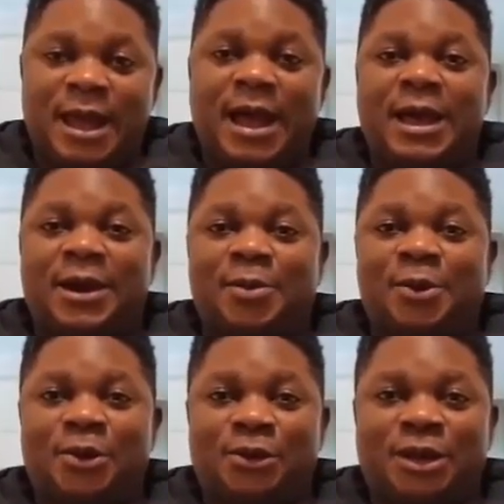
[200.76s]
Yeah,
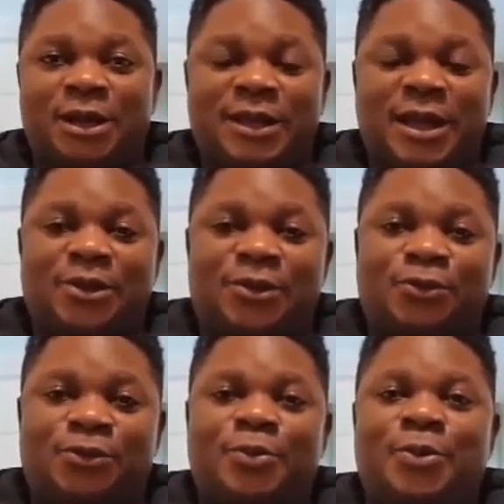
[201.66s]
Elon Musk, yeah, thank
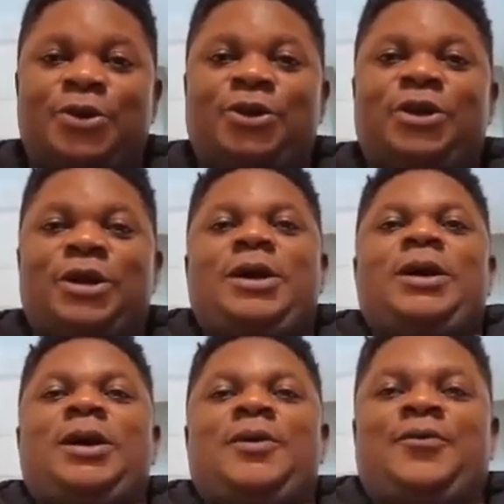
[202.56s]
you so much
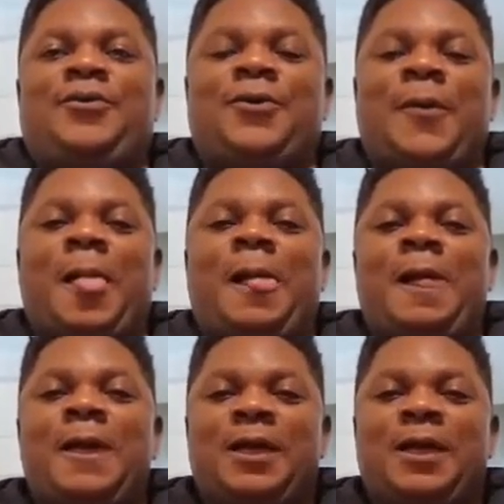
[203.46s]
uh, for